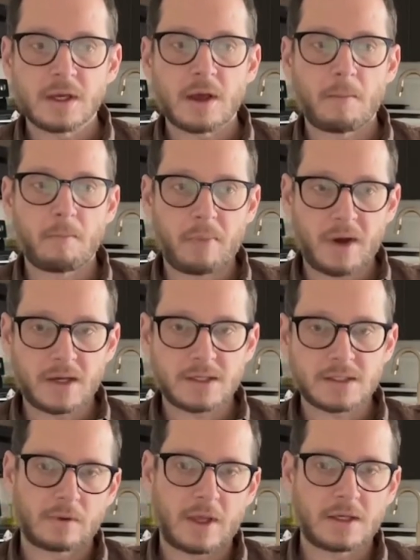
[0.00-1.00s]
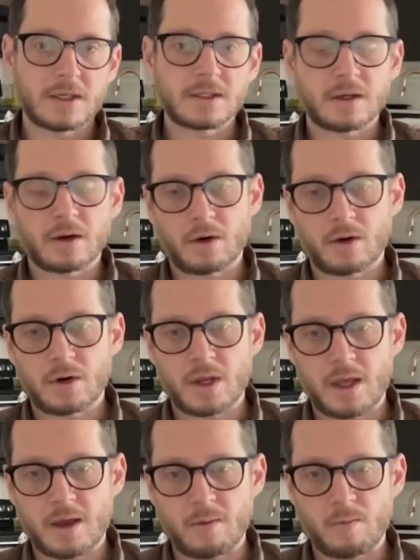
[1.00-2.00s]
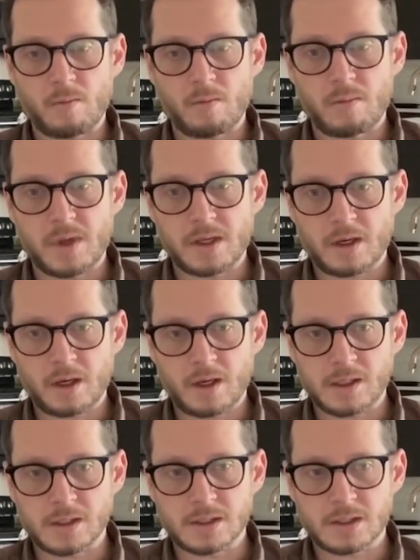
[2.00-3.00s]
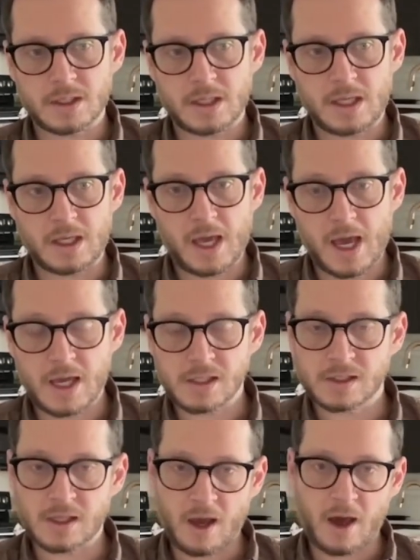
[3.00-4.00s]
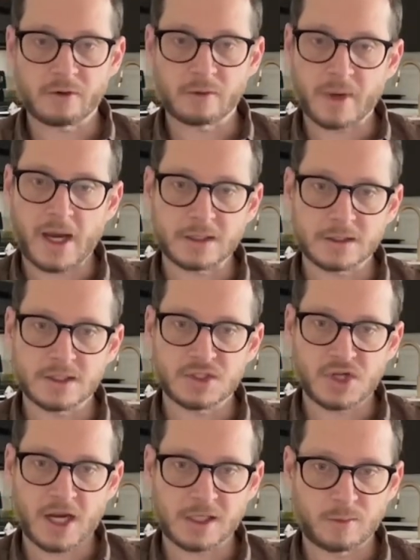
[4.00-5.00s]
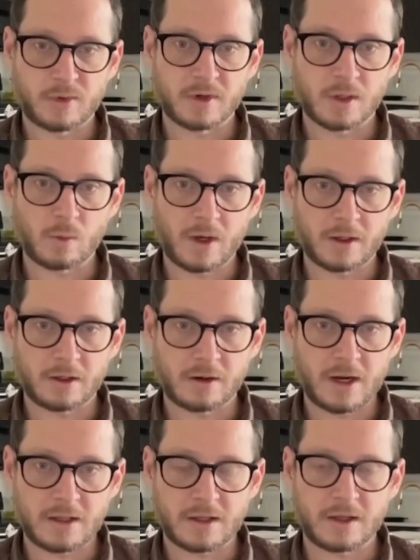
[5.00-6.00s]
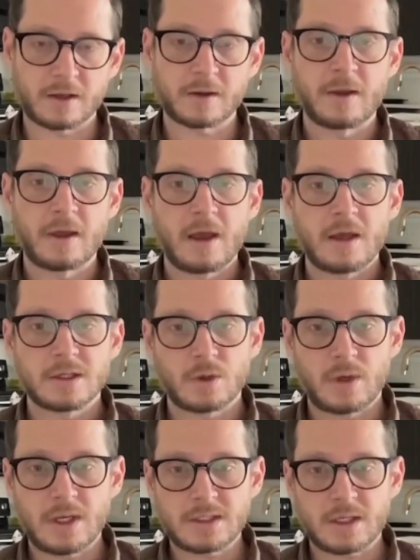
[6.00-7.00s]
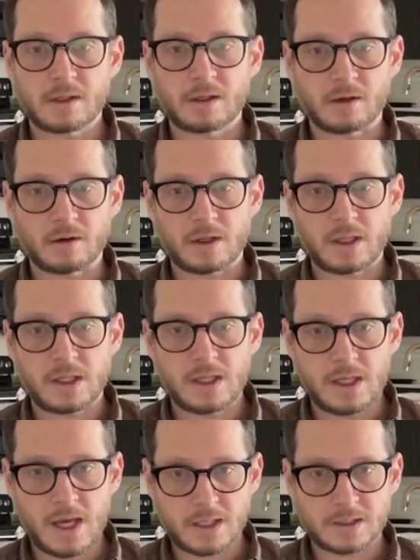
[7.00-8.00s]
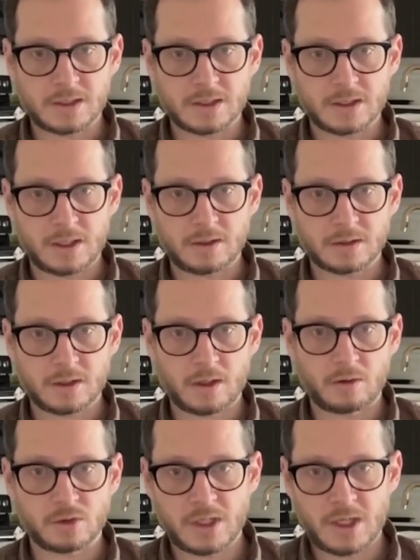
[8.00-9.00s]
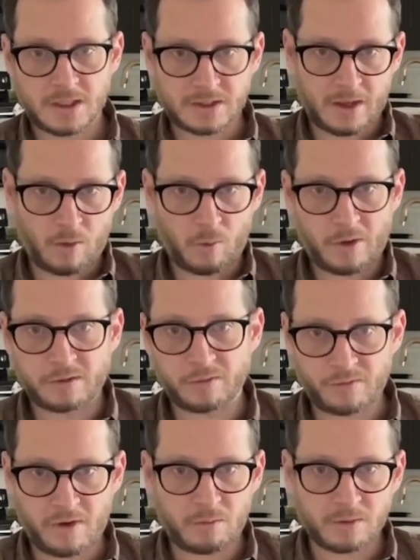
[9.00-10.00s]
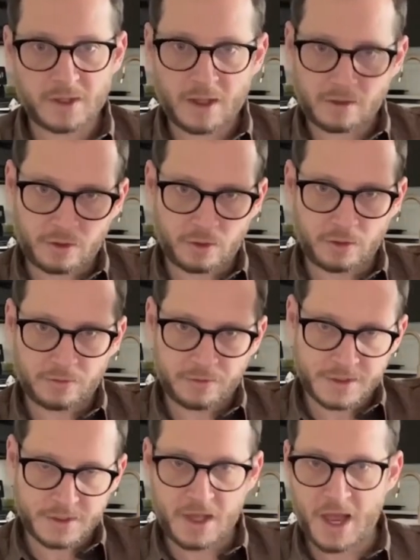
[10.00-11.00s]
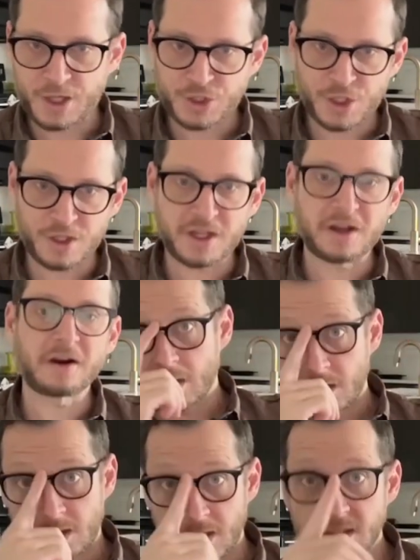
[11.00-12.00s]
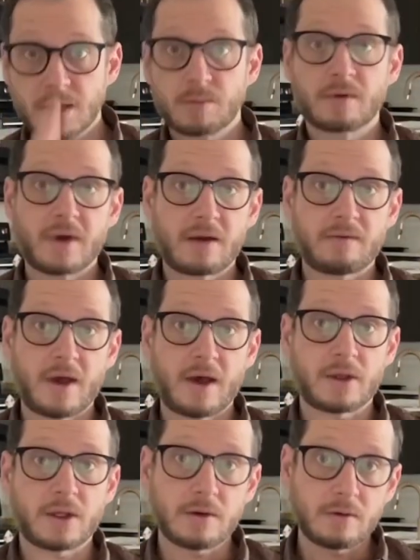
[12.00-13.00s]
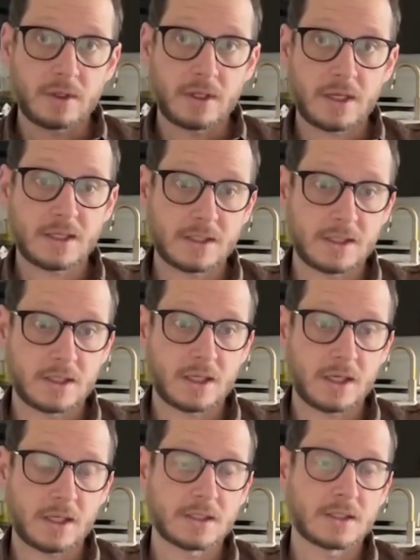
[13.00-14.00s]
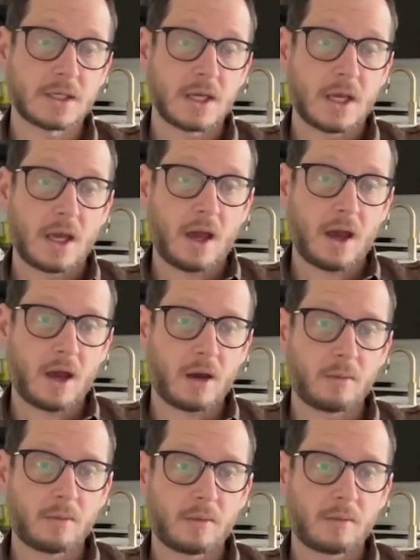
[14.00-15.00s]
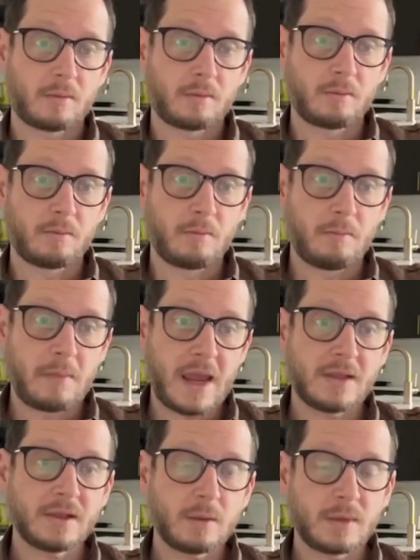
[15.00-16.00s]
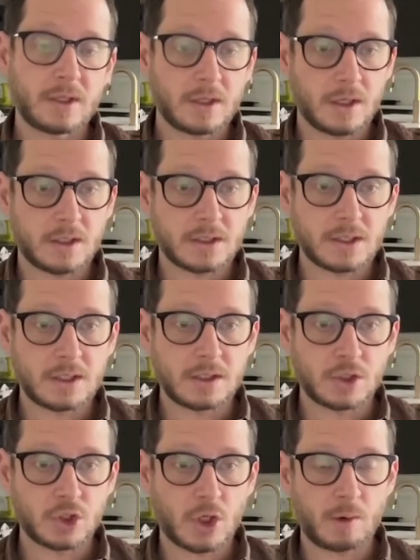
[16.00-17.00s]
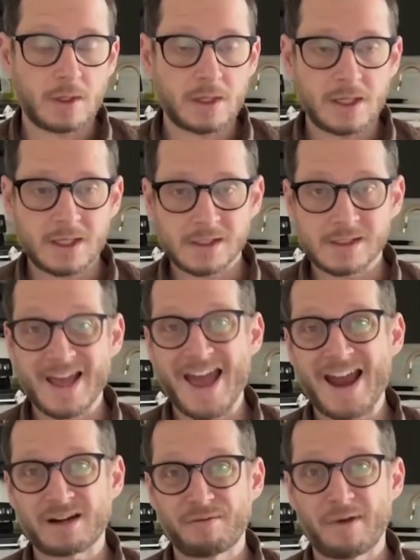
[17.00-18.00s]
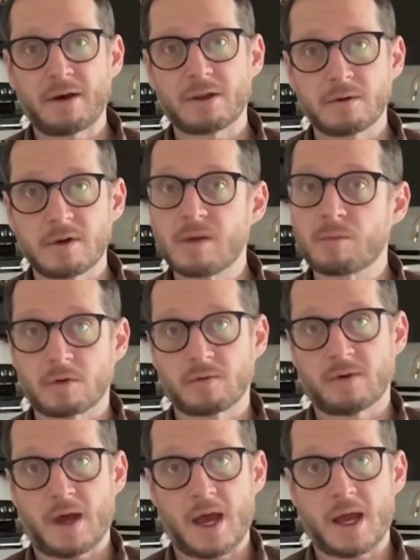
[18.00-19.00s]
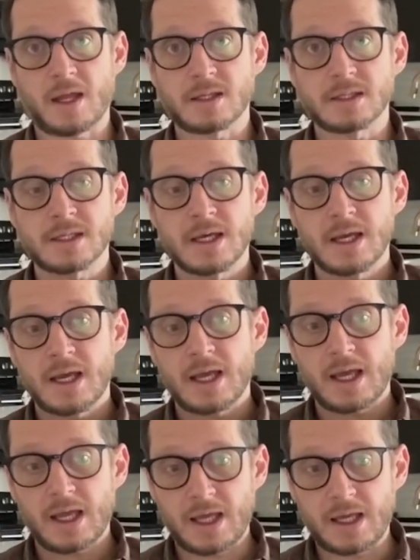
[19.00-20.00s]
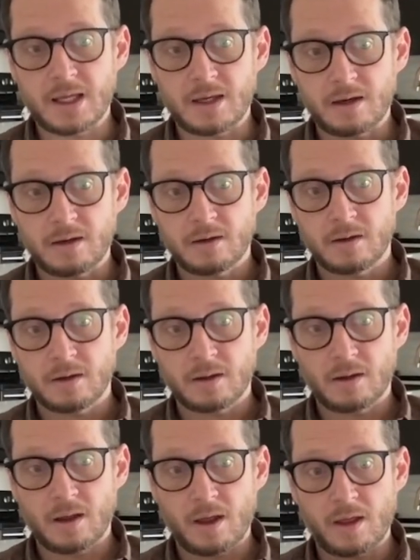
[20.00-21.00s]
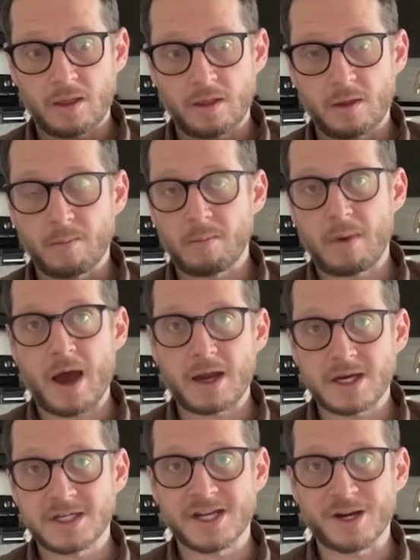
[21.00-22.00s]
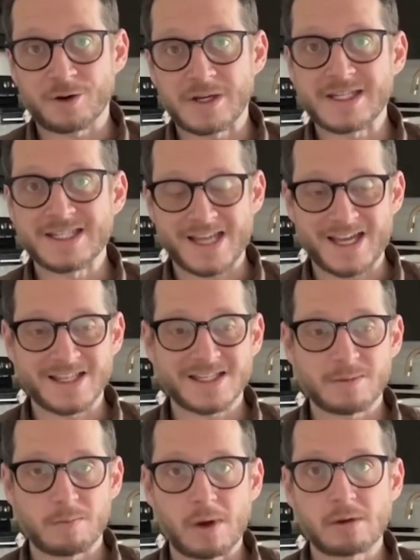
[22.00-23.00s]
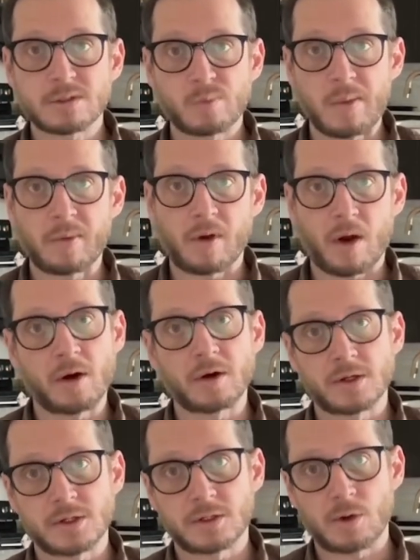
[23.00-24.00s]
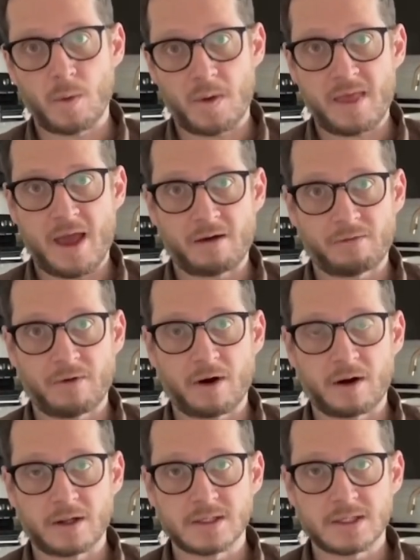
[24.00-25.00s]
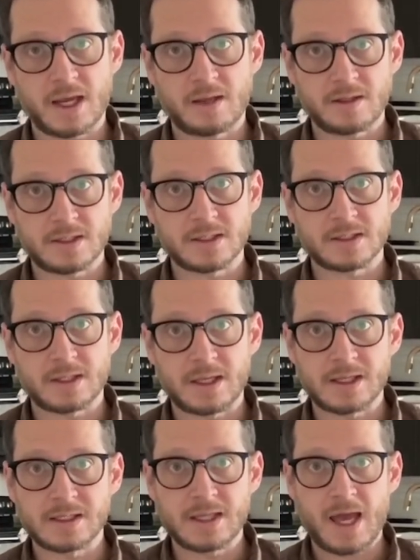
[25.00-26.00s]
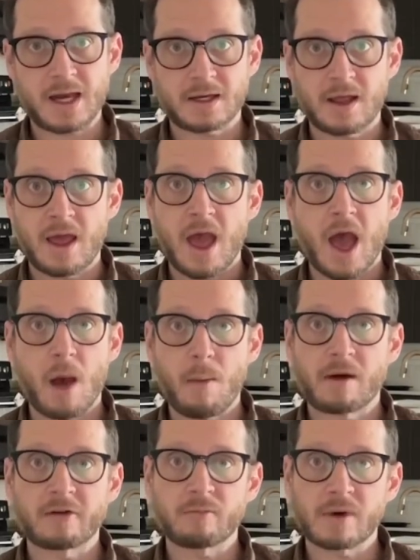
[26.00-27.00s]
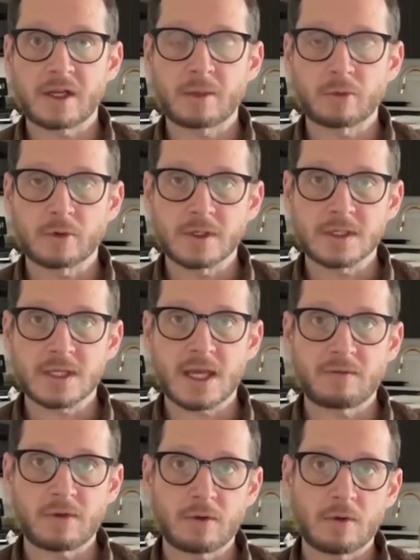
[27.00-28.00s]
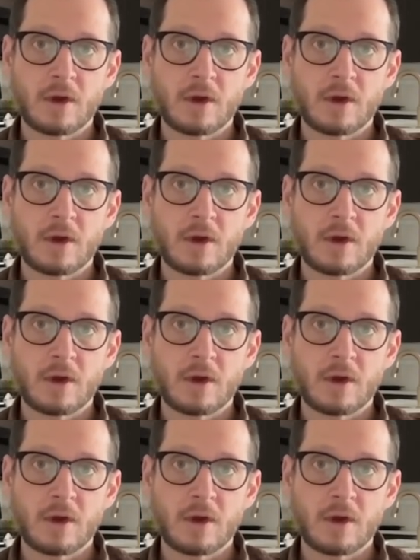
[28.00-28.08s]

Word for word: but it doesn't hurt him because he has the other boxes checked pretty well here, I think. So is it clear? Yes, he's a sales coach. He has that well defined with that little slash in there. Does it provide value? Yes, it does. Um, mainly because he's showing the exact value he provides in the monetary sense. Most people aren't going that far and saying, This is the exact amount of money I'm going to save you